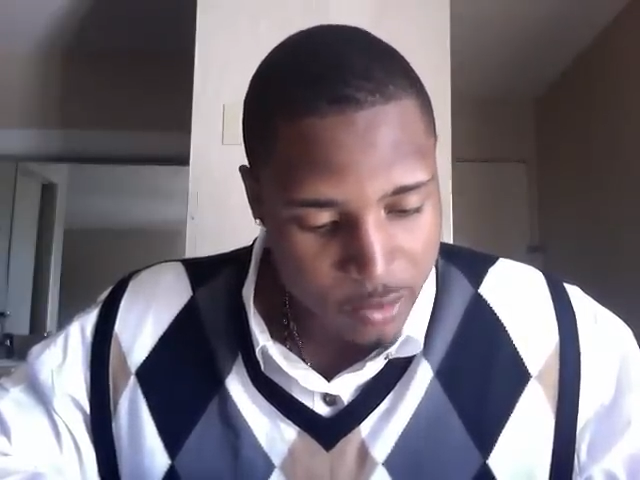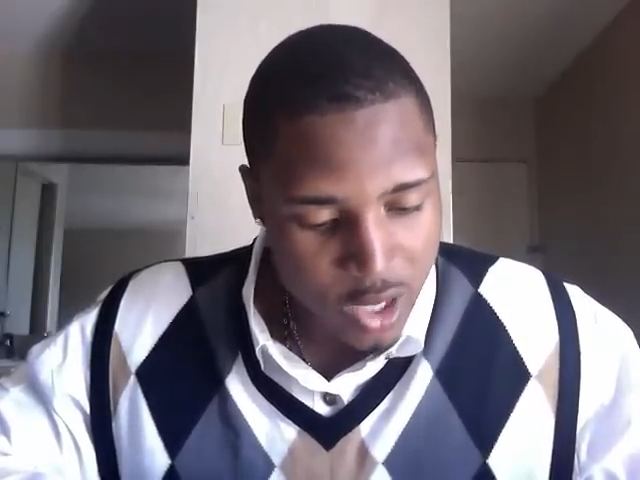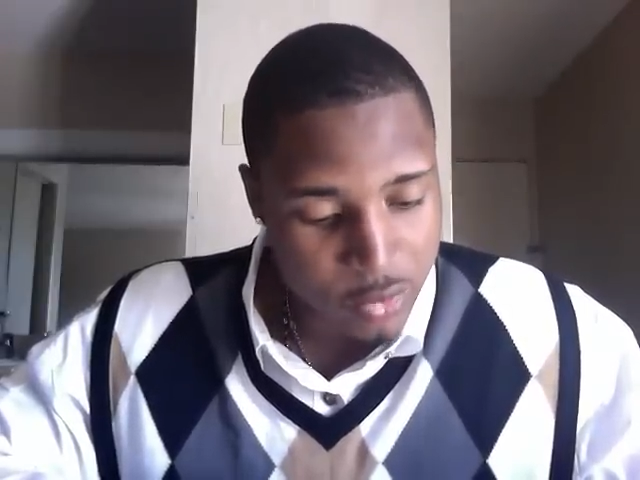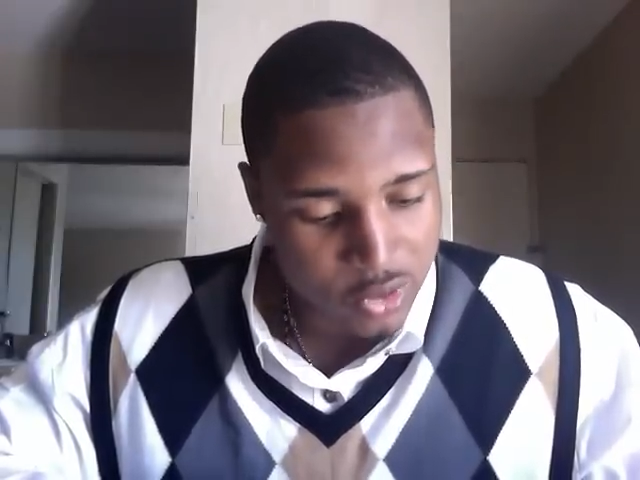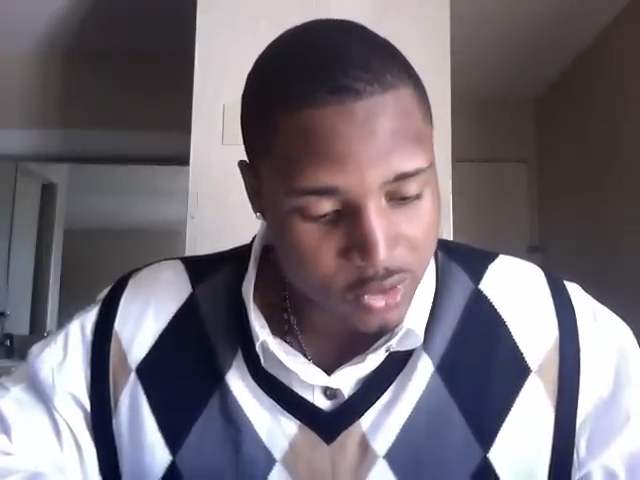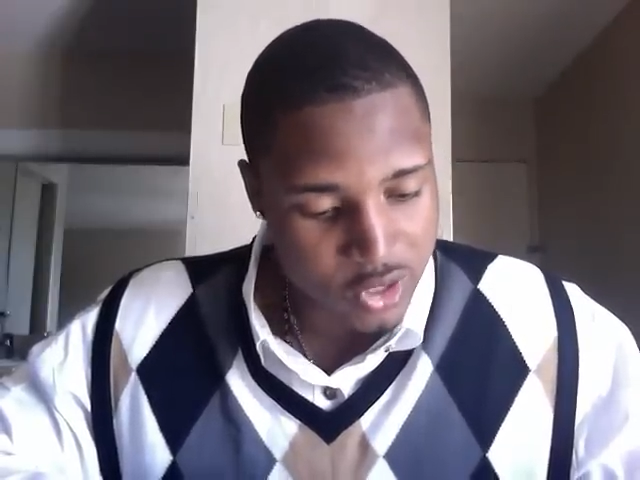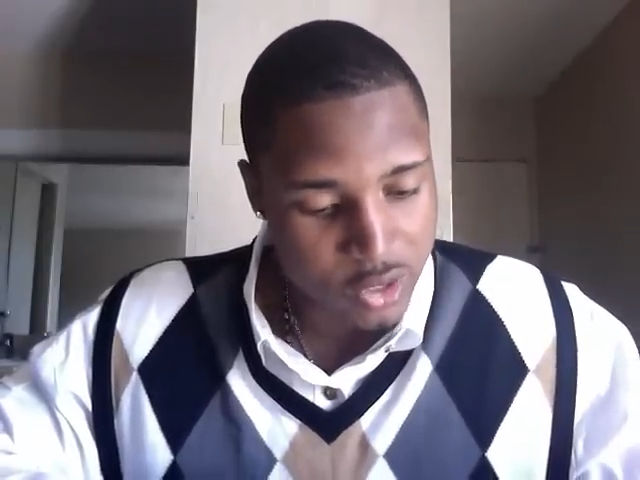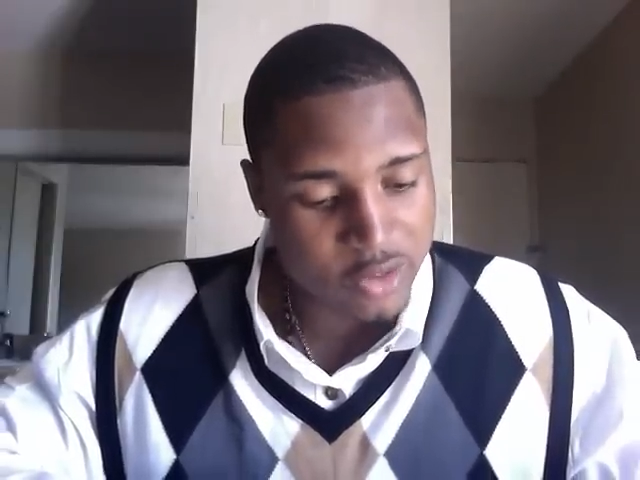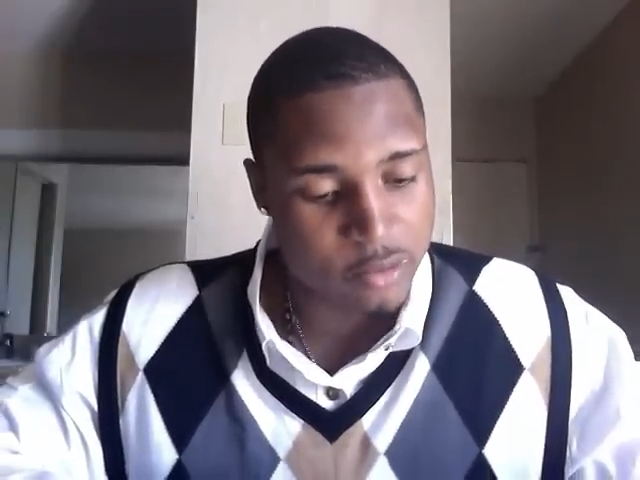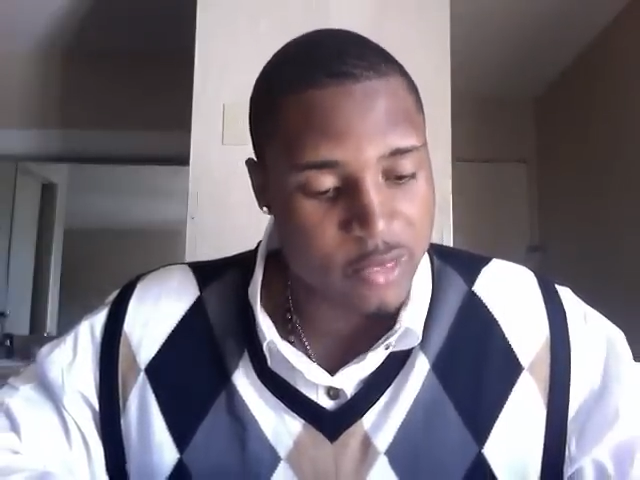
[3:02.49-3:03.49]
opportunity
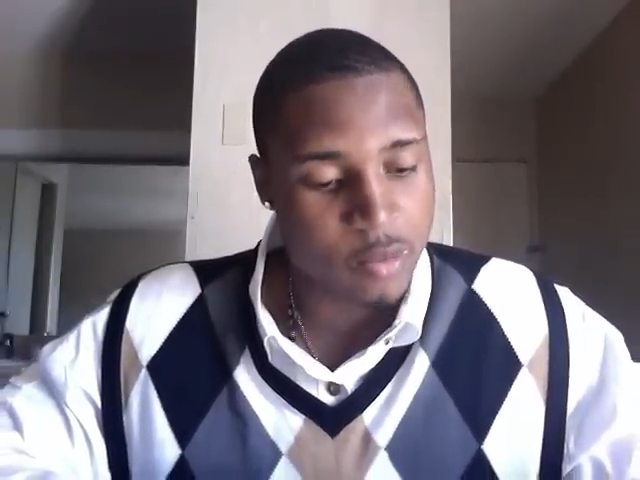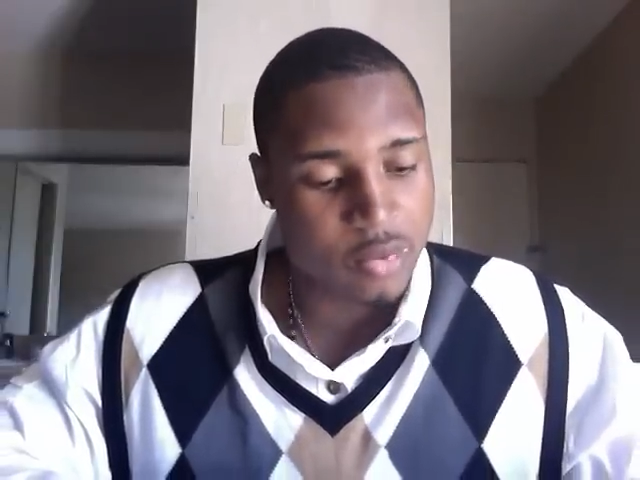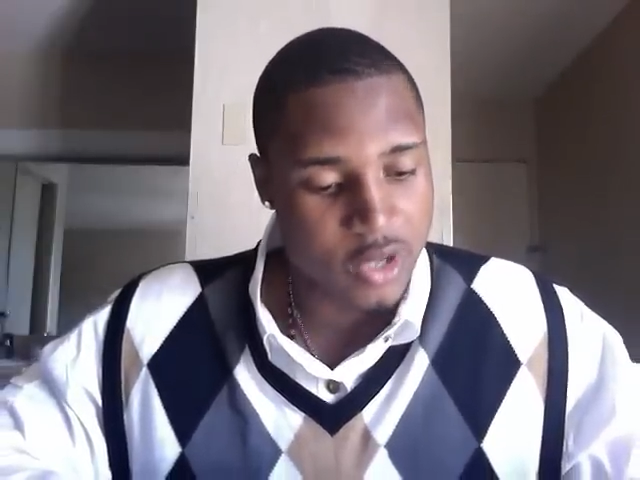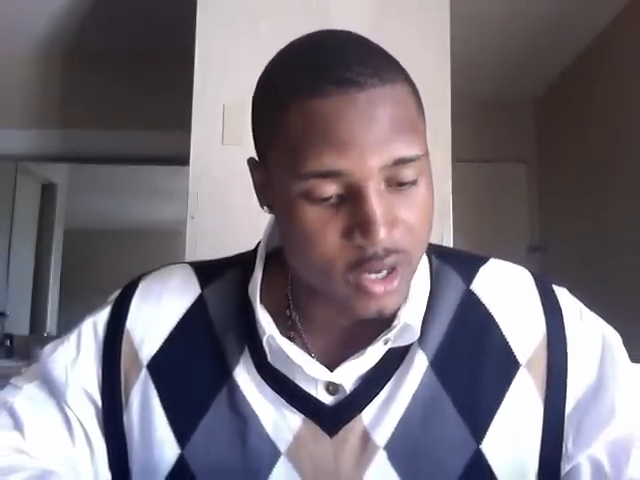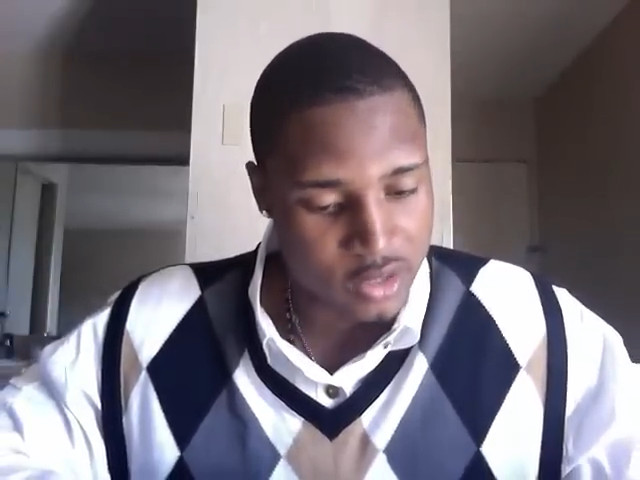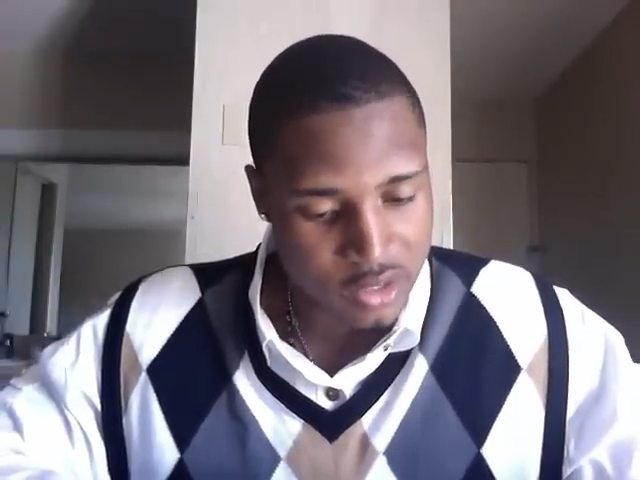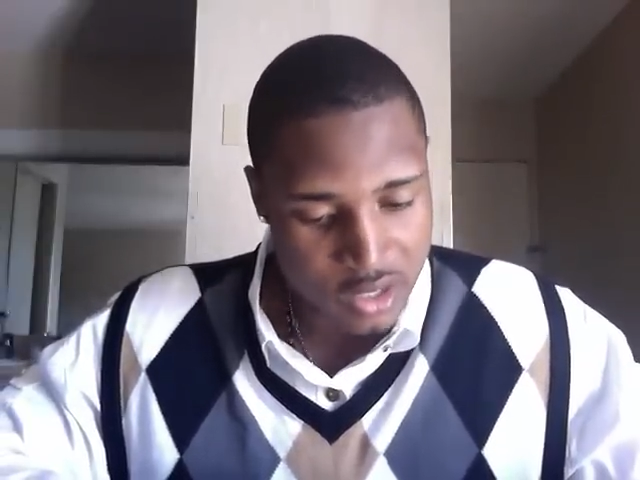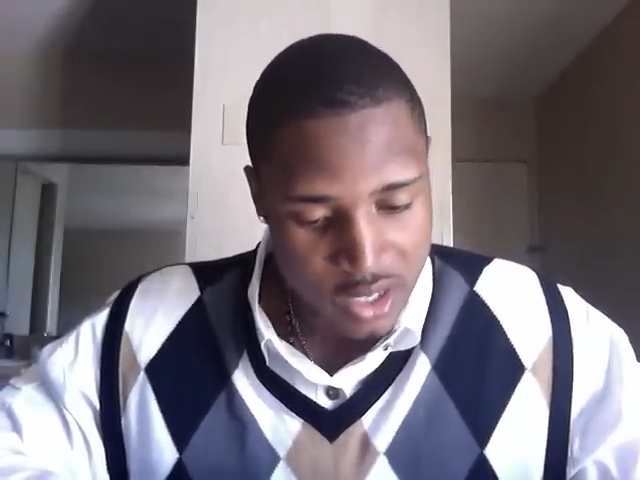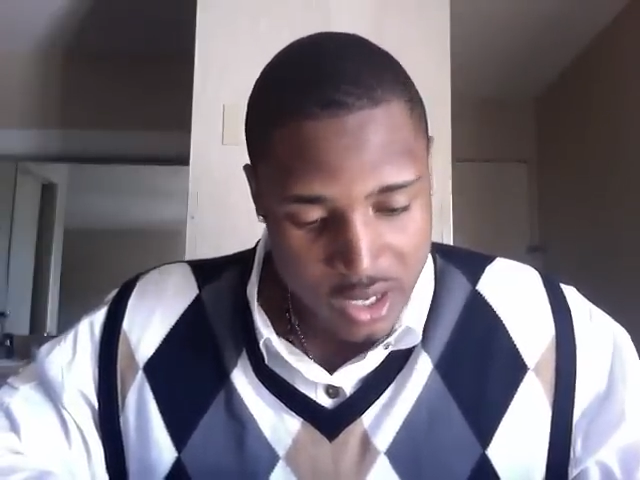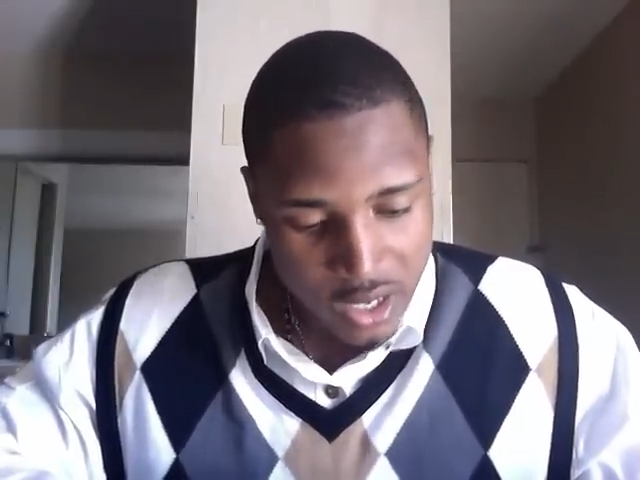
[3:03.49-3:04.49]
away from our players.
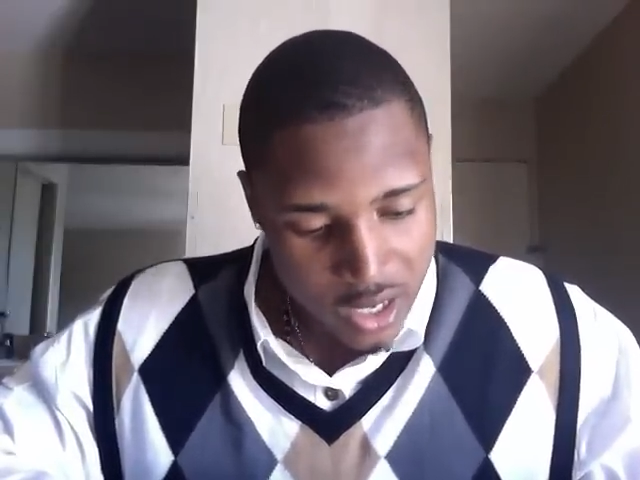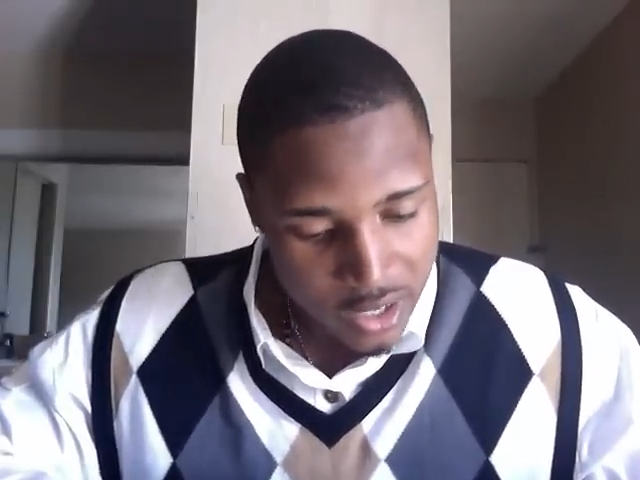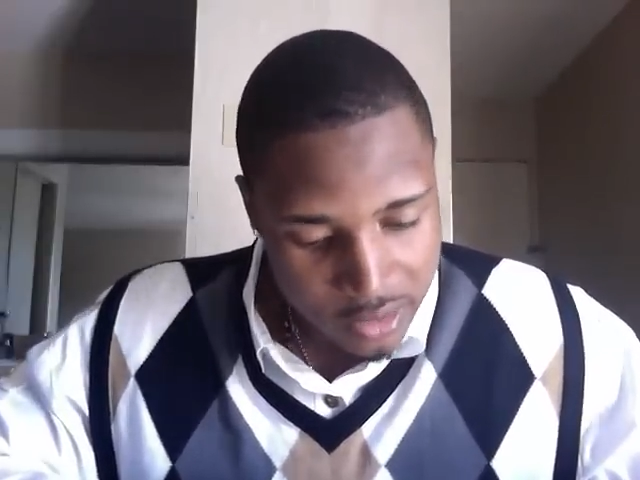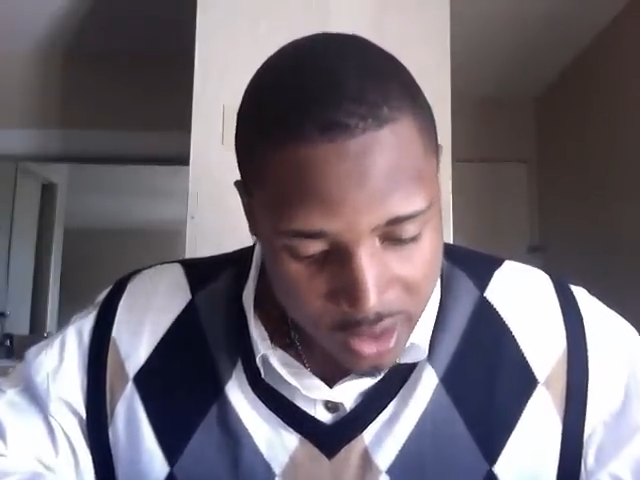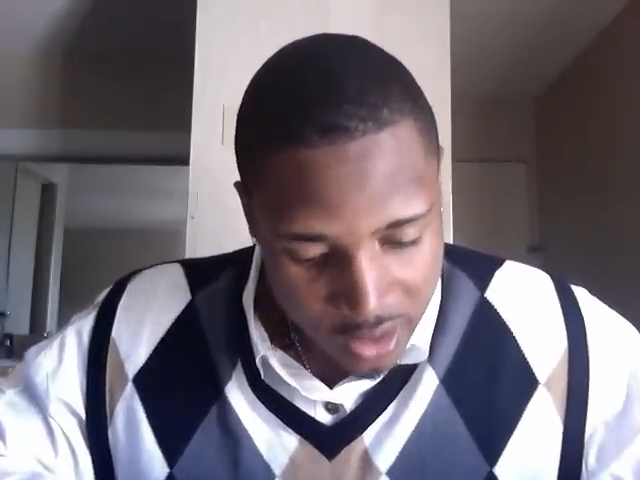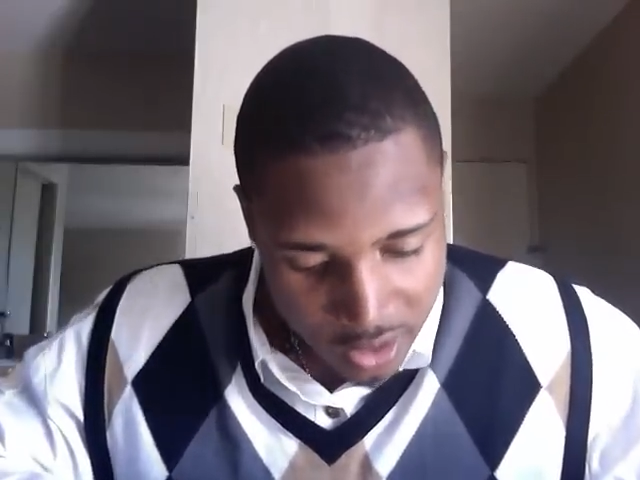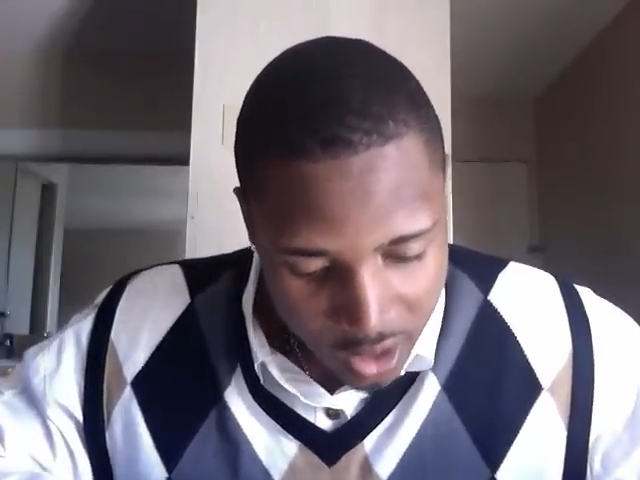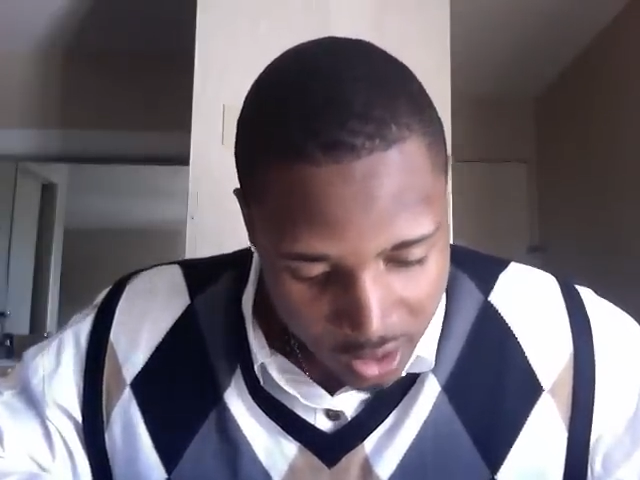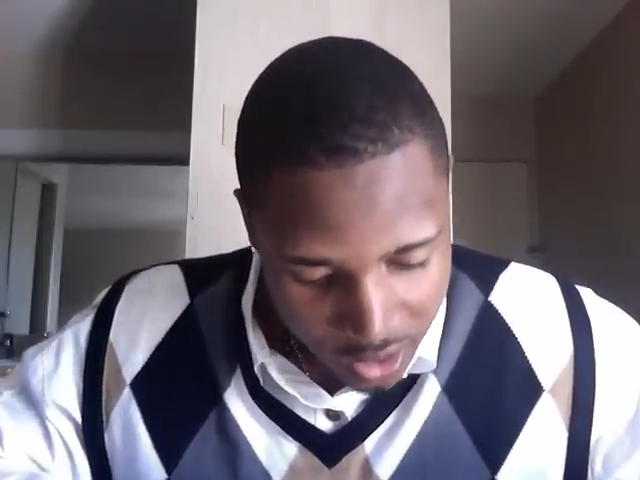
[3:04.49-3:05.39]
I think that our